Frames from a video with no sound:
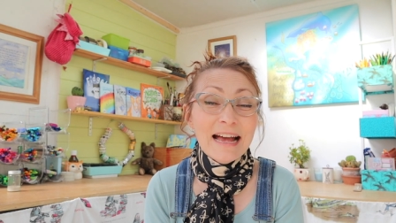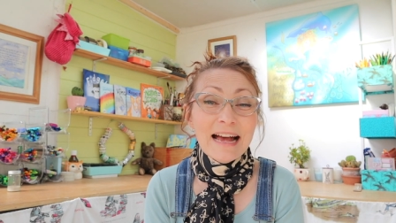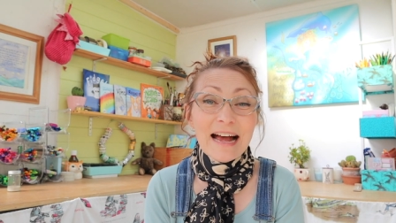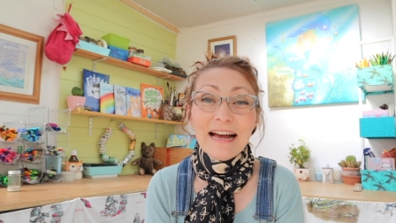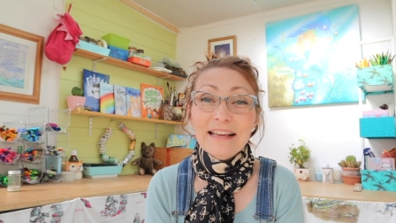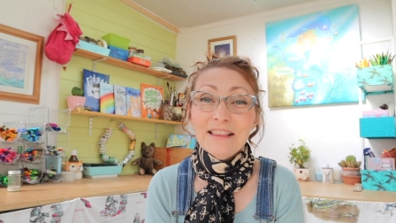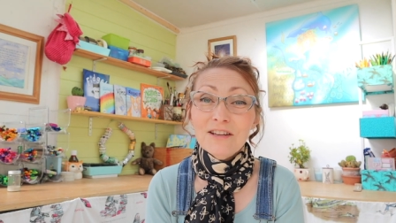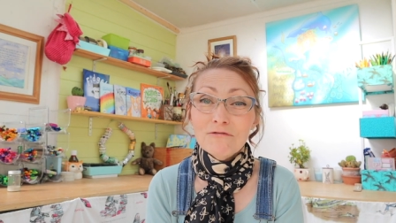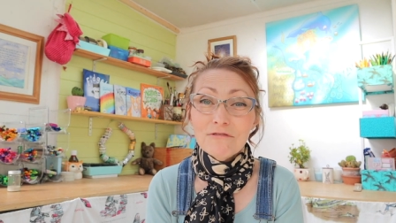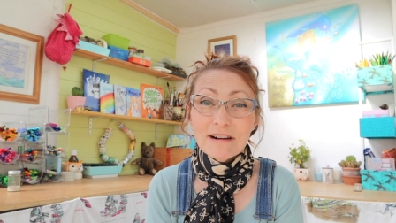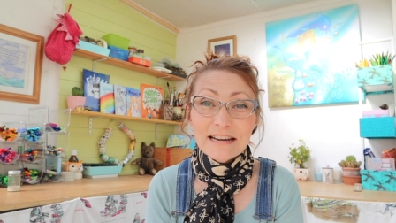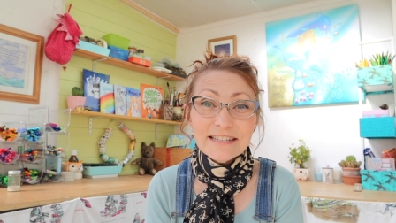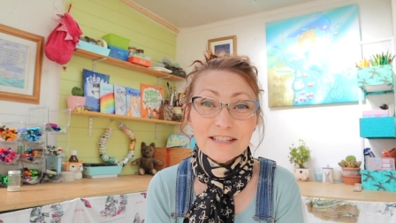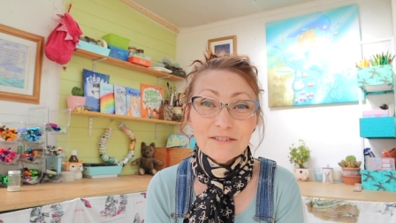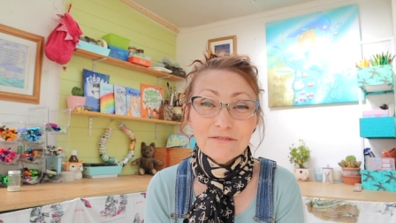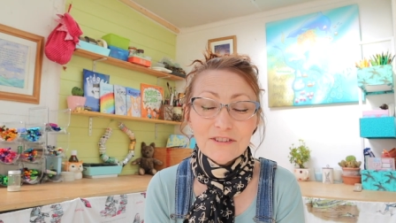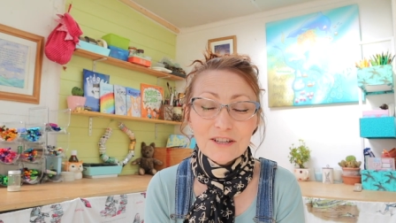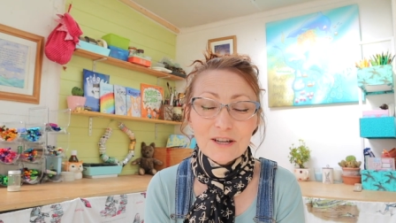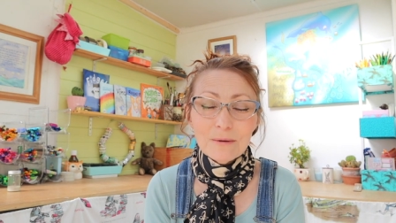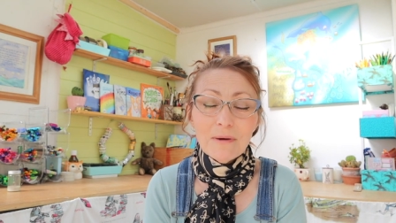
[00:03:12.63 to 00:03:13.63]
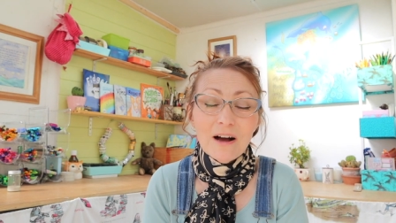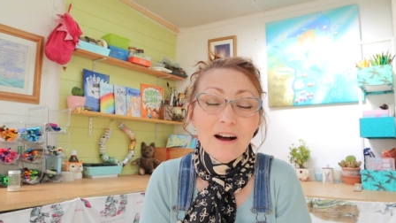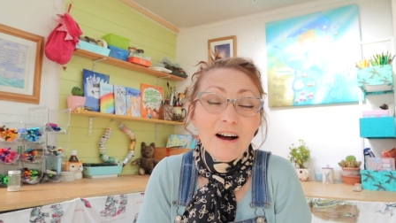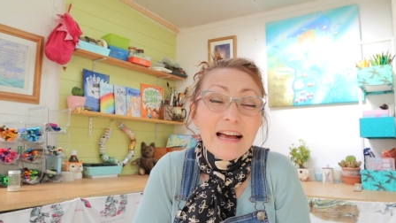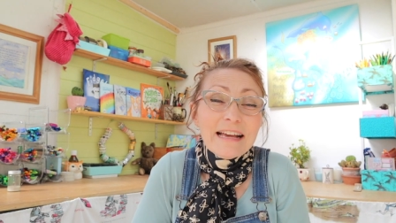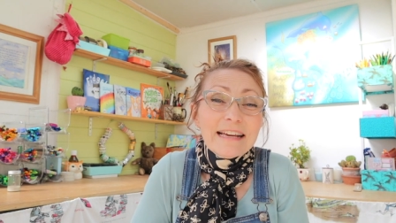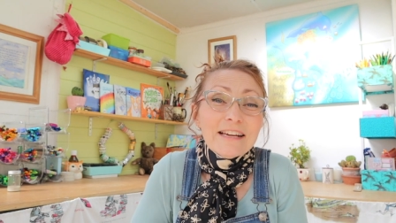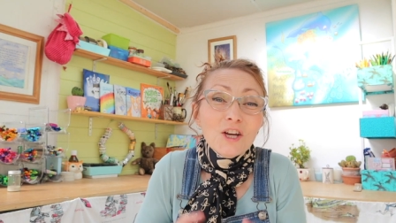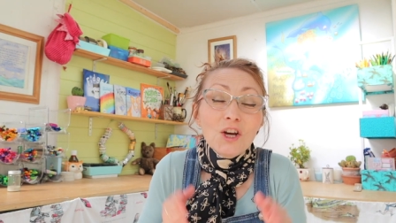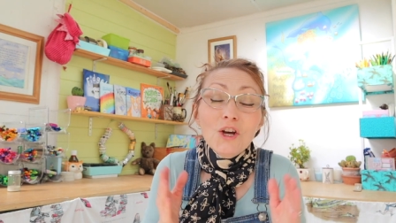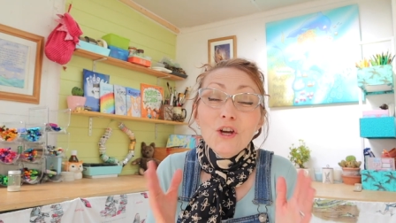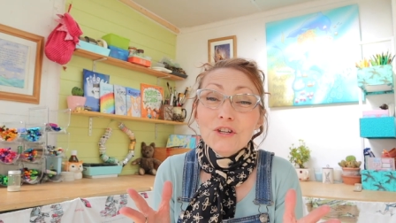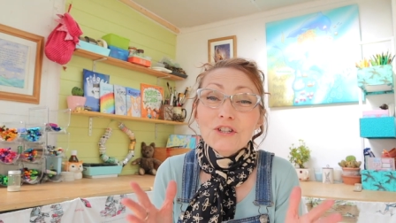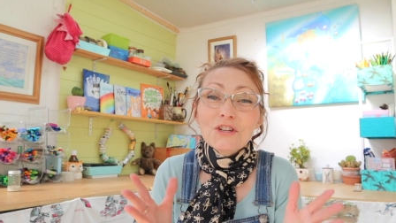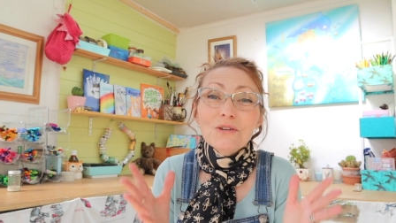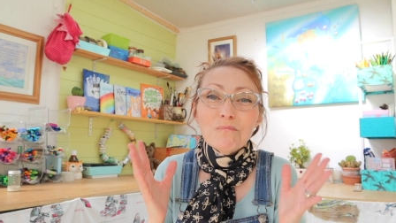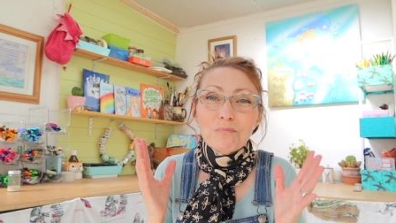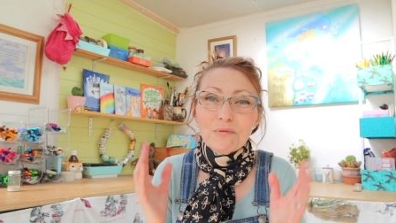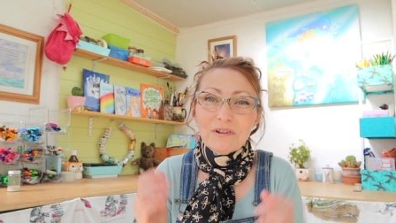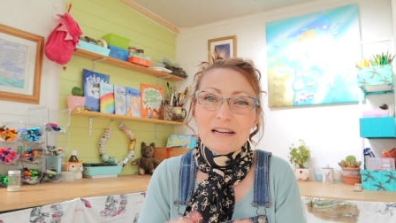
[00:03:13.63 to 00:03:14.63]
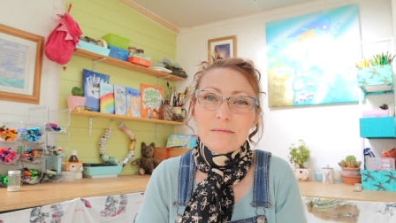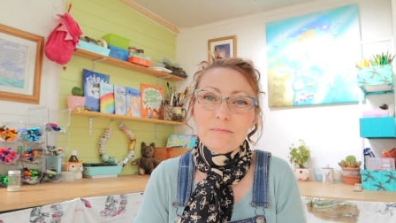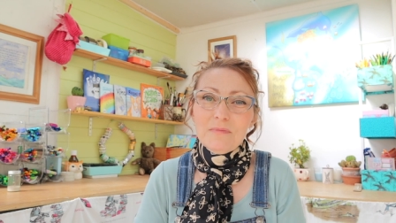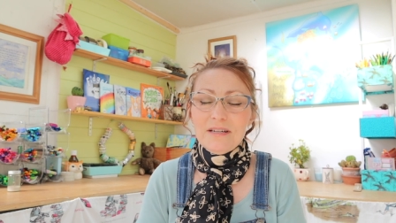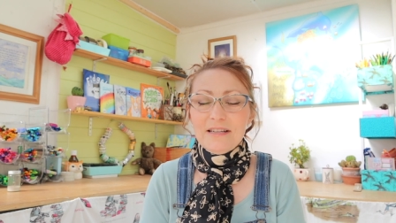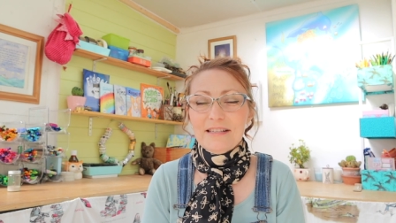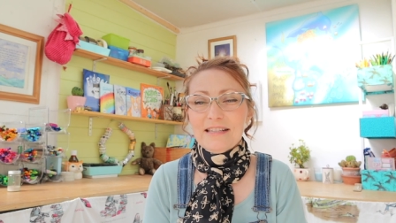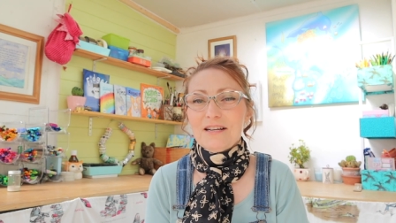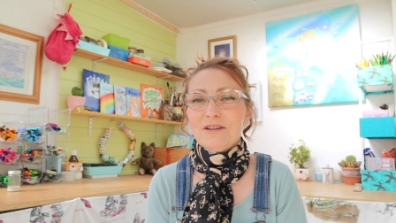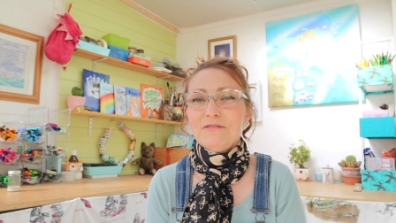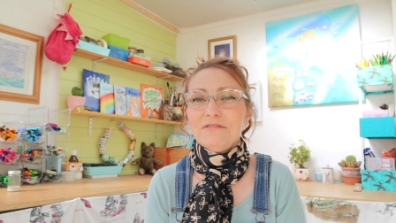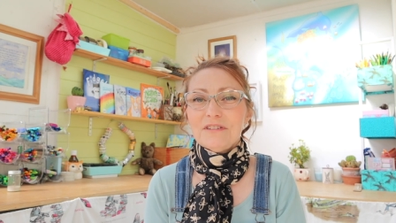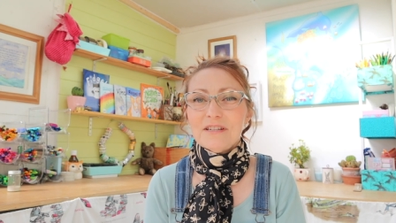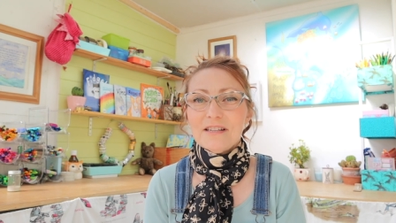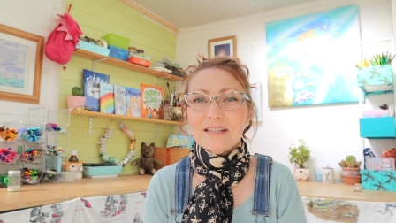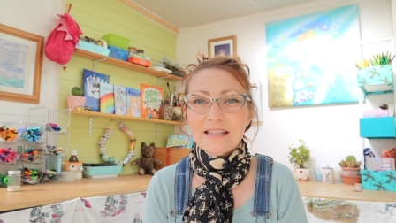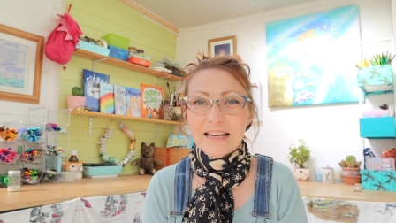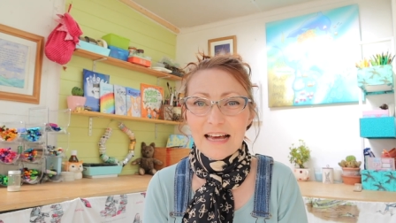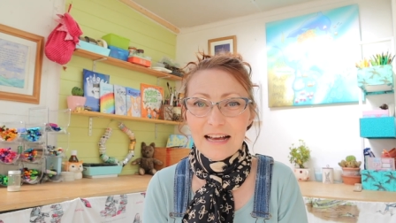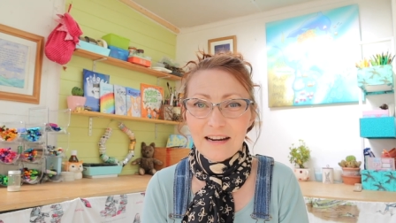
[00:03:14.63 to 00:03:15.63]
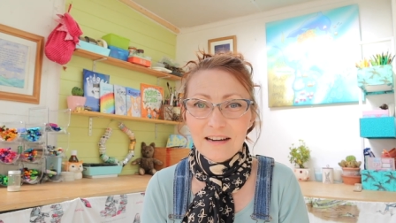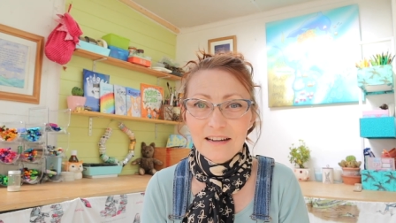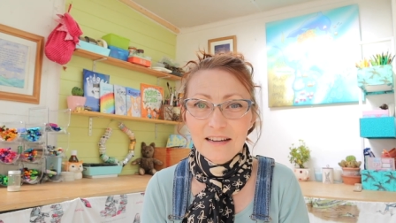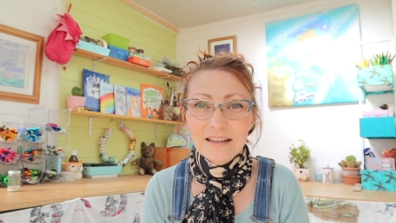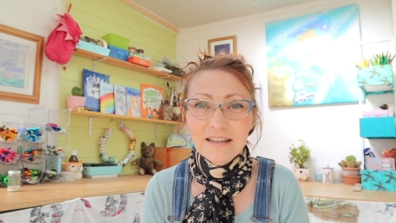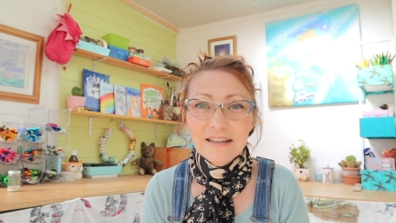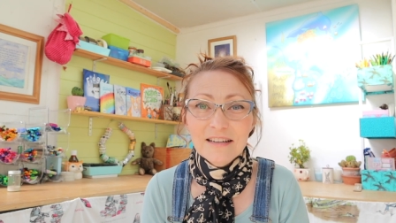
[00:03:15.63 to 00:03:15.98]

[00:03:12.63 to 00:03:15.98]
and the rest of them I couldn't bring myself to sell.